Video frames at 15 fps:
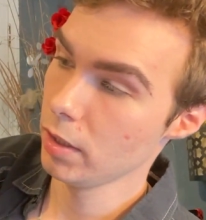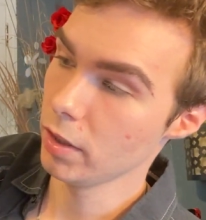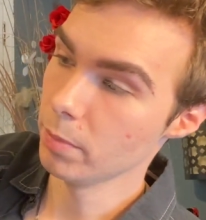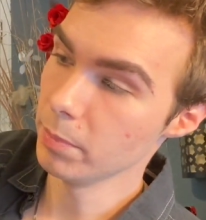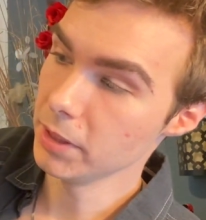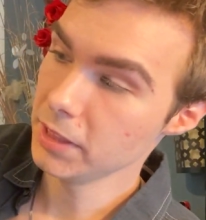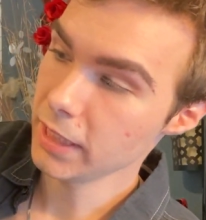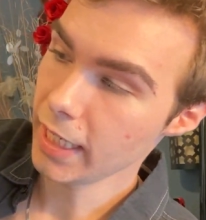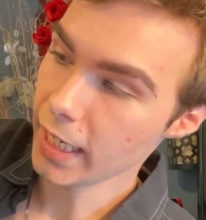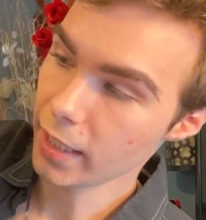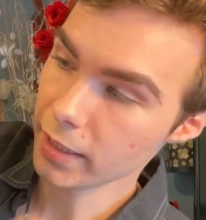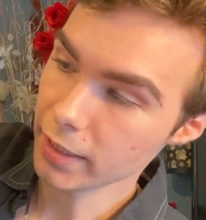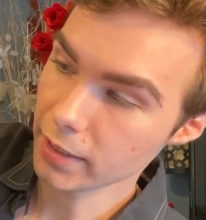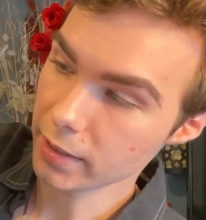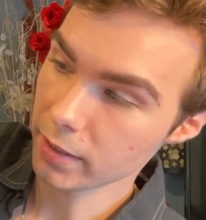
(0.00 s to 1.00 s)
the
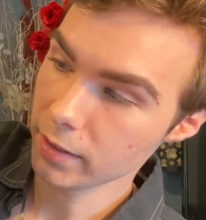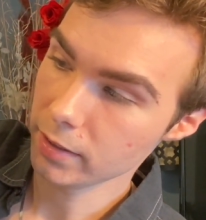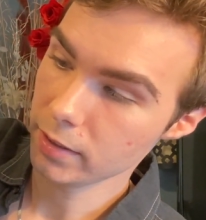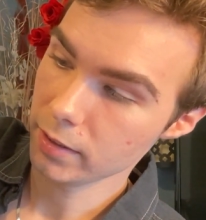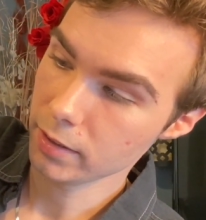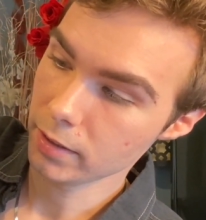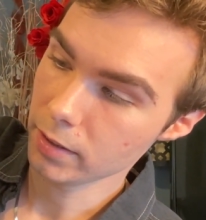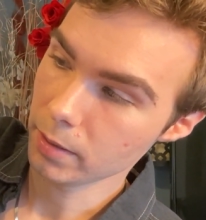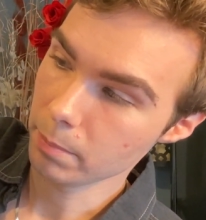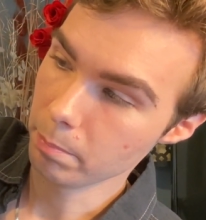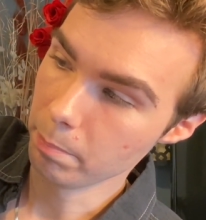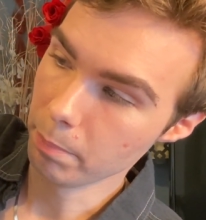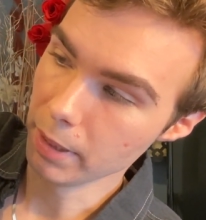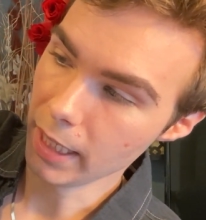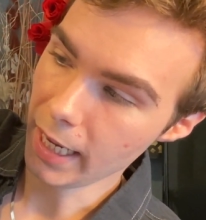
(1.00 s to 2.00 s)
metallic
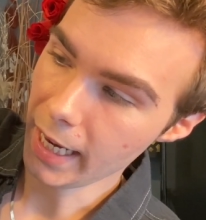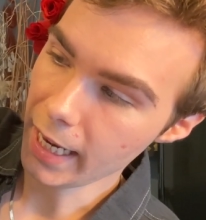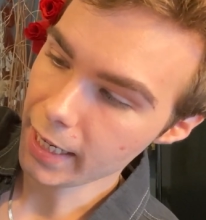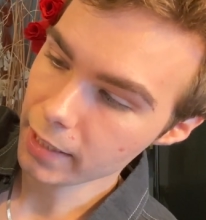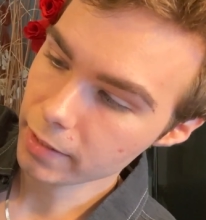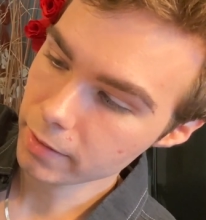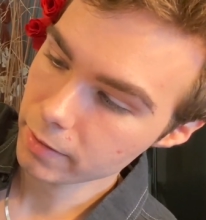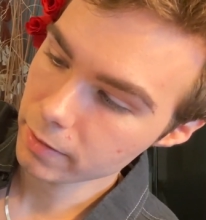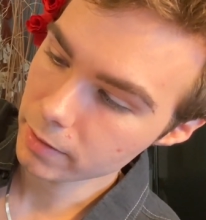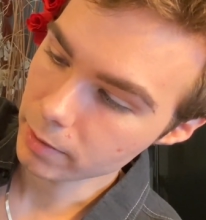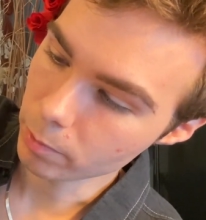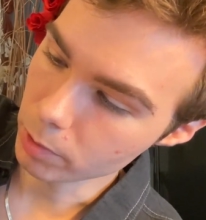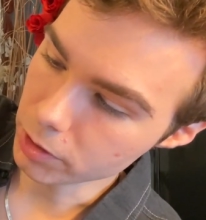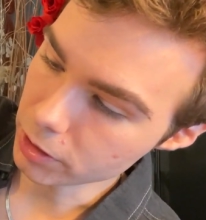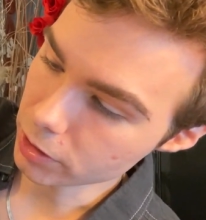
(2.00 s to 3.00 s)
black,
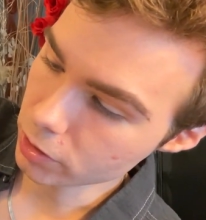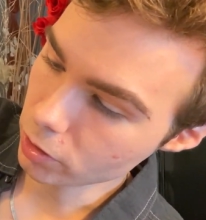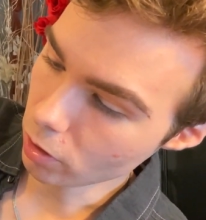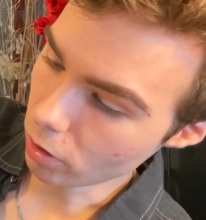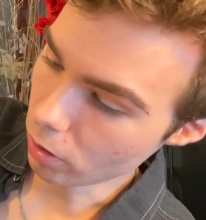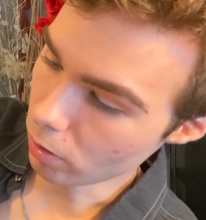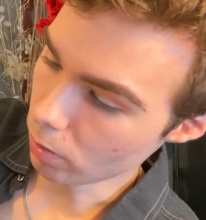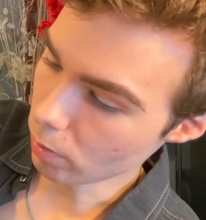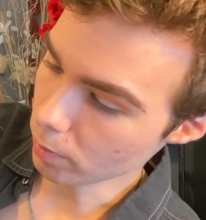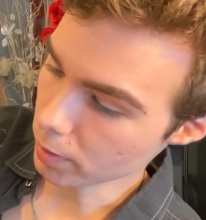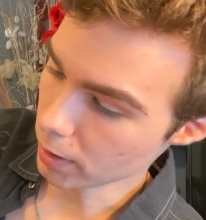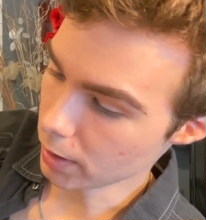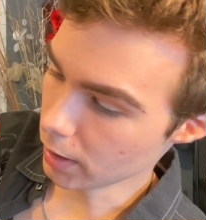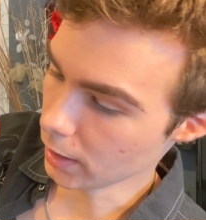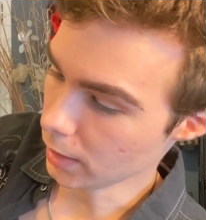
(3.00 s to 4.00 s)
which is called
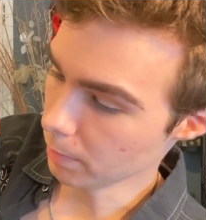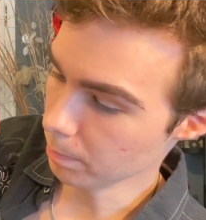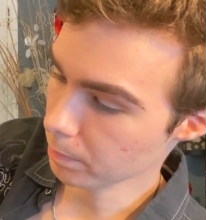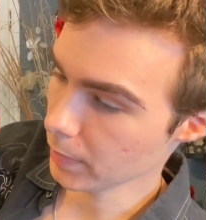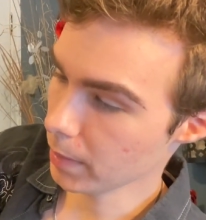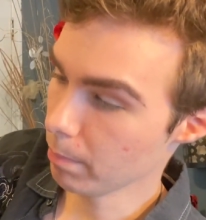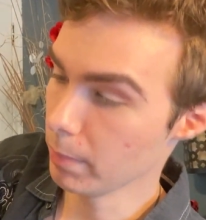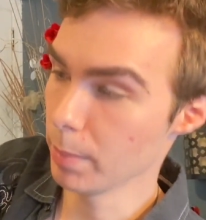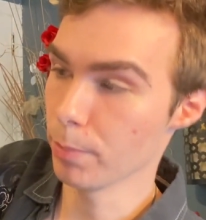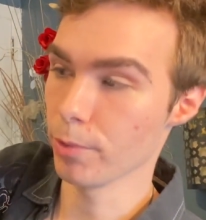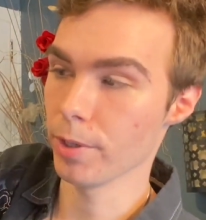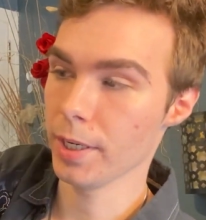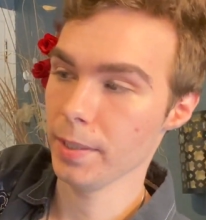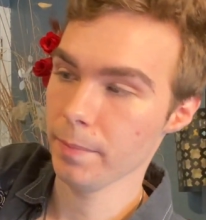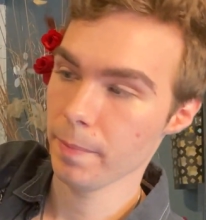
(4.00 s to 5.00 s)

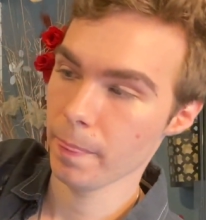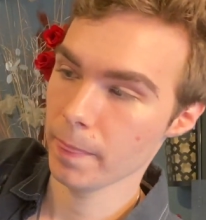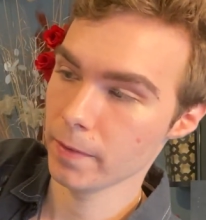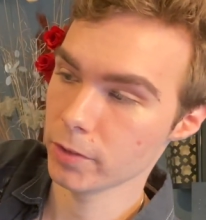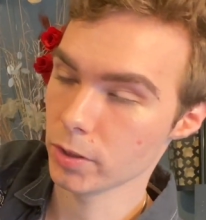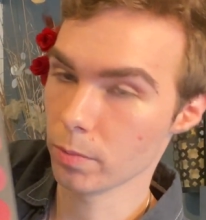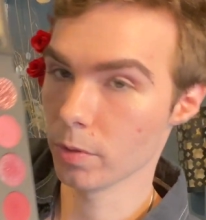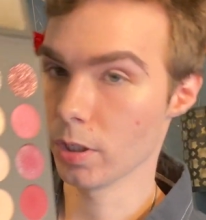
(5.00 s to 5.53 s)
Memory. So I'm